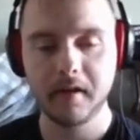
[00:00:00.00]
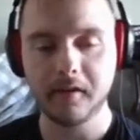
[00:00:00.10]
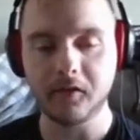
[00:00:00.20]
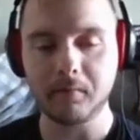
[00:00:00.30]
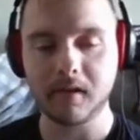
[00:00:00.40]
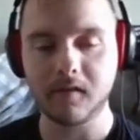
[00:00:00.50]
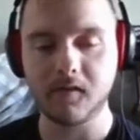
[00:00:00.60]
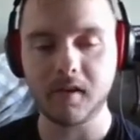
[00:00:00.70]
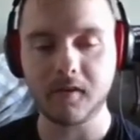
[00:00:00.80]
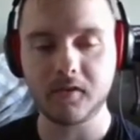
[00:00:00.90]
Something
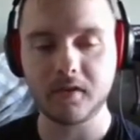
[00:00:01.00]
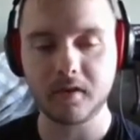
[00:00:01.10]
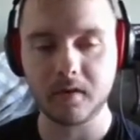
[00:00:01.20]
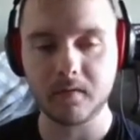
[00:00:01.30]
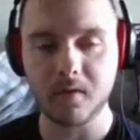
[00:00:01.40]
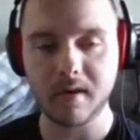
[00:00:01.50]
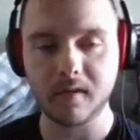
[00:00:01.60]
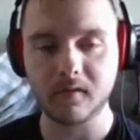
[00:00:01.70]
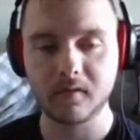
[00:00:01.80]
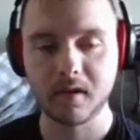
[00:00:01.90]
sinister in her
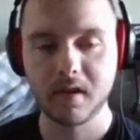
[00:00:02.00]
voice.